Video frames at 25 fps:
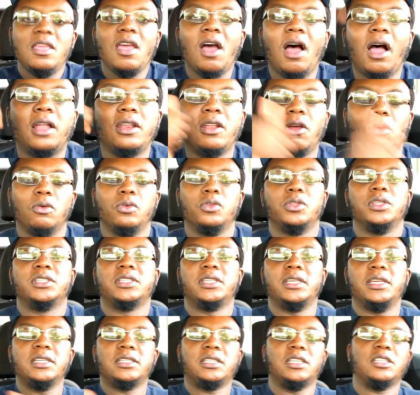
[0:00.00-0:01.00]
y'all know who
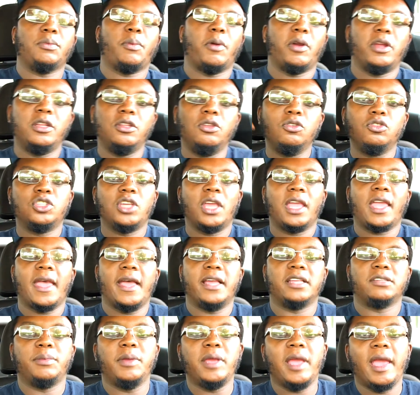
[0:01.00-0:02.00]
this is. This is where New Jack
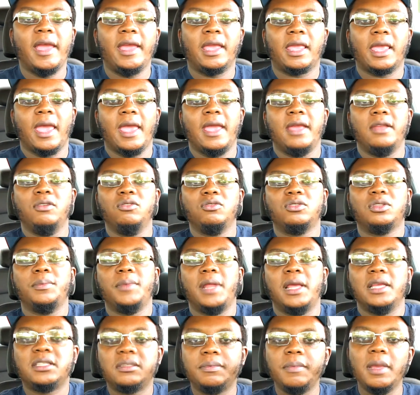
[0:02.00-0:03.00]
Gatsby, aka New
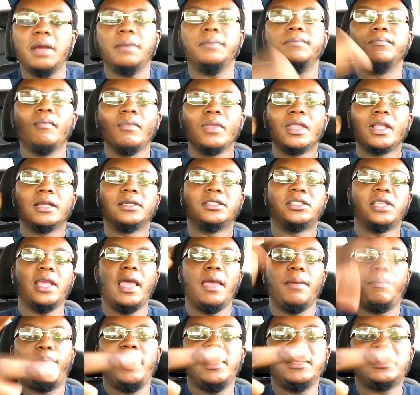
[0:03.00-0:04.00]
Stimulate Smith,
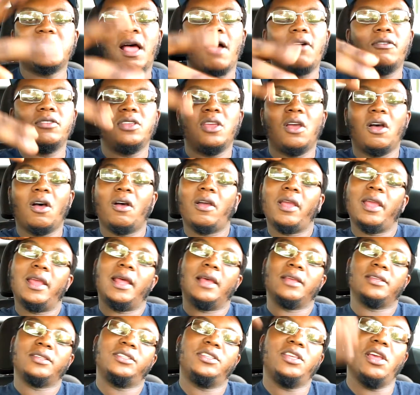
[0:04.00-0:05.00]
saying peace out, y'all, and
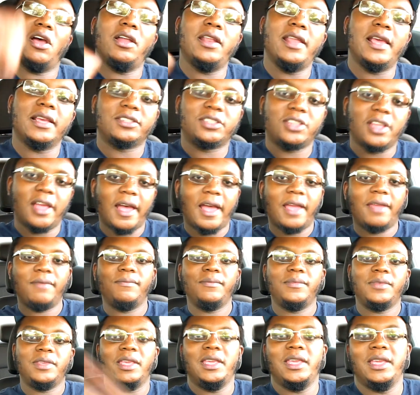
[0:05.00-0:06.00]
I'll see y'all next time.
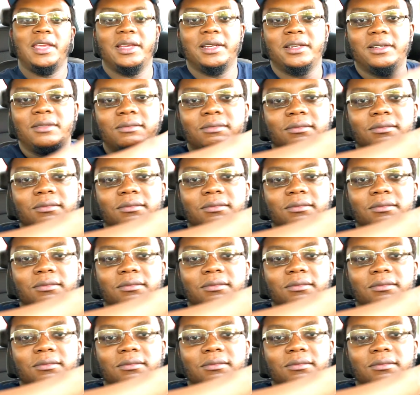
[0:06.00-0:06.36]
Yeah